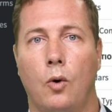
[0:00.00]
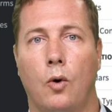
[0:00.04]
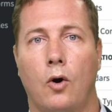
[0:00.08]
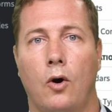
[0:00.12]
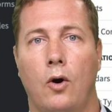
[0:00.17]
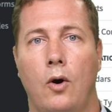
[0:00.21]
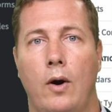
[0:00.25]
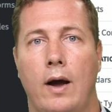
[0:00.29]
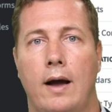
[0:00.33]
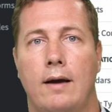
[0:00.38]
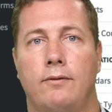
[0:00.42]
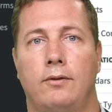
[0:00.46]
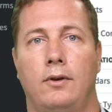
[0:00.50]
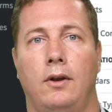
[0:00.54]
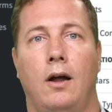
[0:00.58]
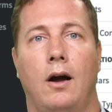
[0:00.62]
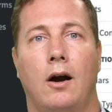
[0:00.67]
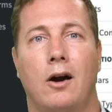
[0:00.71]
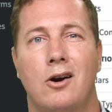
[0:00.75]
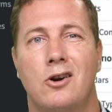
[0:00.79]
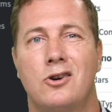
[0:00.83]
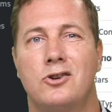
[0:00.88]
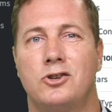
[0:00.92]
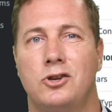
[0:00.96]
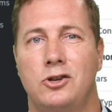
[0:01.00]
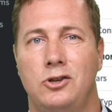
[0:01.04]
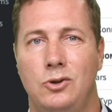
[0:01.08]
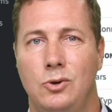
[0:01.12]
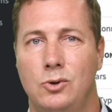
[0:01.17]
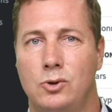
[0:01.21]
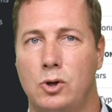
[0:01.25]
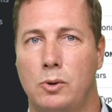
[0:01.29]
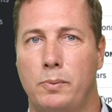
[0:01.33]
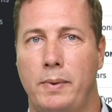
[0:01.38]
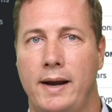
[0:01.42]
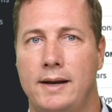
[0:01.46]
or who have large
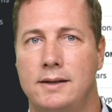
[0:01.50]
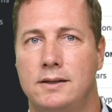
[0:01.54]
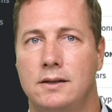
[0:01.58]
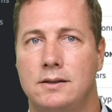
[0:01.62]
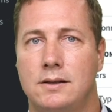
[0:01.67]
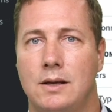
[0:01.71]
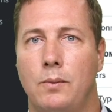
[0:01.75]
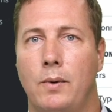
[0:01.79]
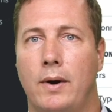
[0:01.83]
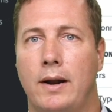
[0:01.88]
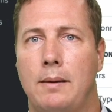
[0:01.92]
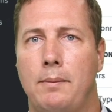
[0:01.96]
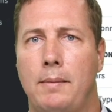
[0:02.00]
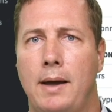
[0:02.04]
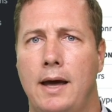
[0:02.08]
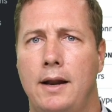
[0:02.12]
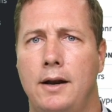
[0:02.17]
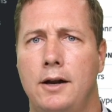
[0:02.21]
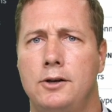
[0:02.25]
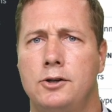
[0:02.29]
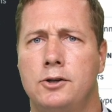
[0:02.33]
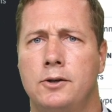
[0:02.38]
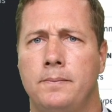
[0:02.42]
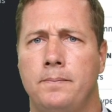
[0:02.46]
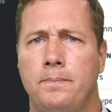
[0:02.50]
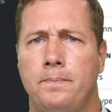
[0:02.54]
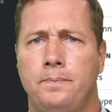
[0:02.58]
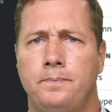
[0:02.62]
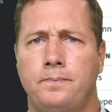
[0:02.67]
user bases they want to manage.